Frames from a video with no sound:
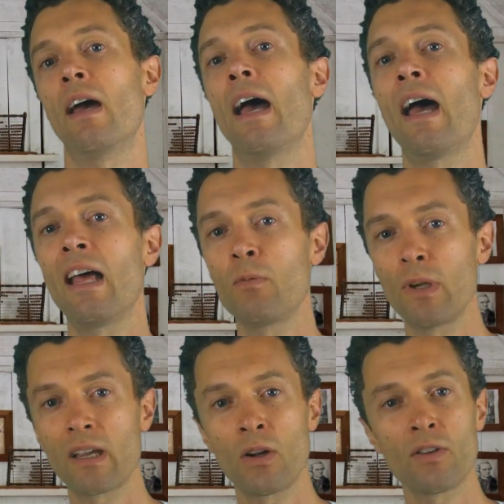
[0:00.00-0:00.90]
And
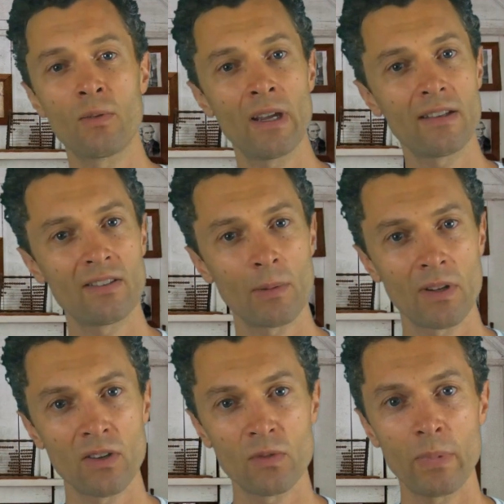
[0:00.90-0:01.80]
we can also make a
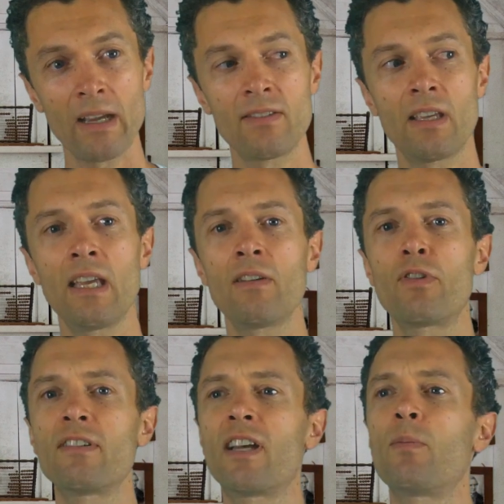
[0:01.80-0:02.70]
subclause by saying,
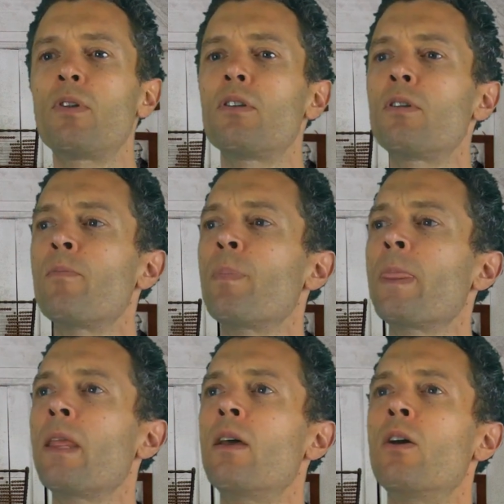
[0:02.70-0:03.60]
for example,
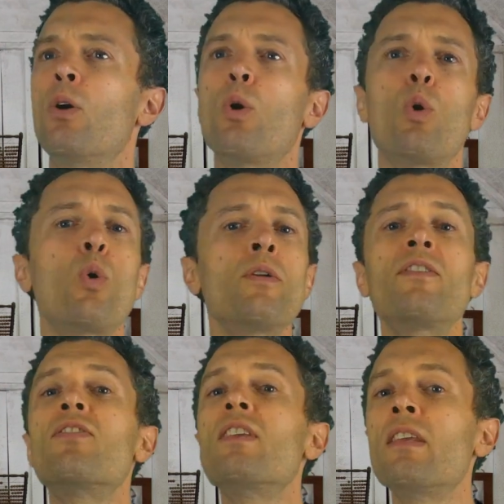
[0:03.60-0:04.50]
hun
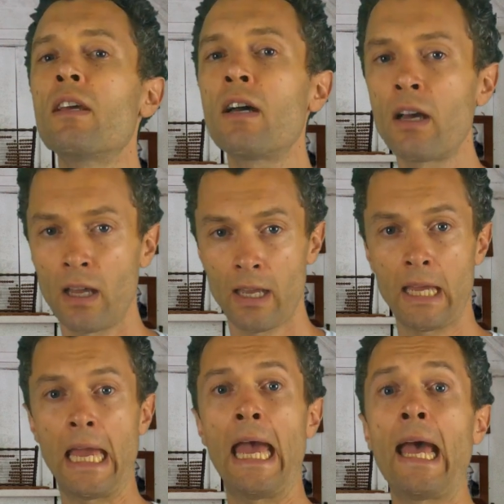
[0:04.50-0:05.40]
siger,
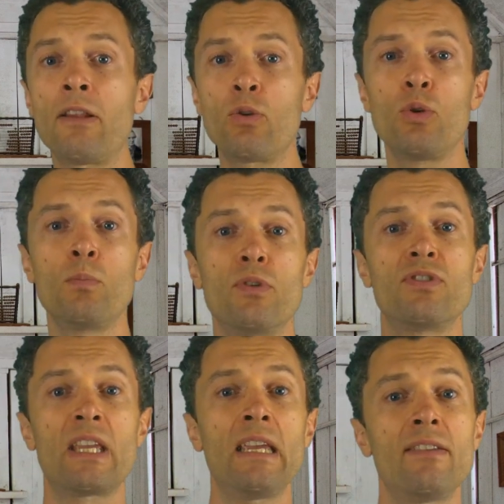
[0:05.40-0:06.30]
at hun
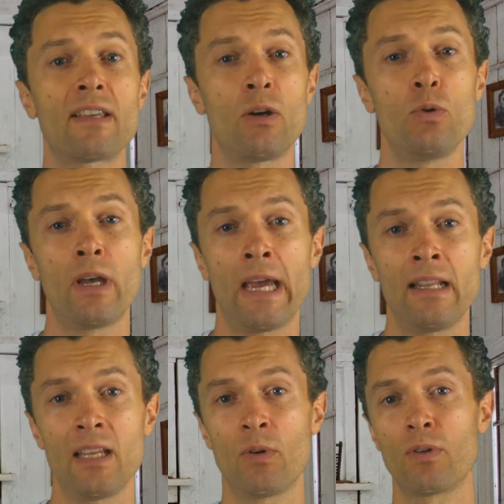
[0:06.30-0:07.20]
måske skal ud og
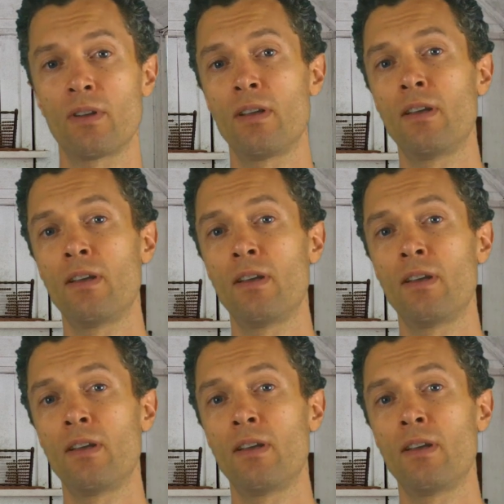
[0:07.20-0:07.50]
handle i morgen.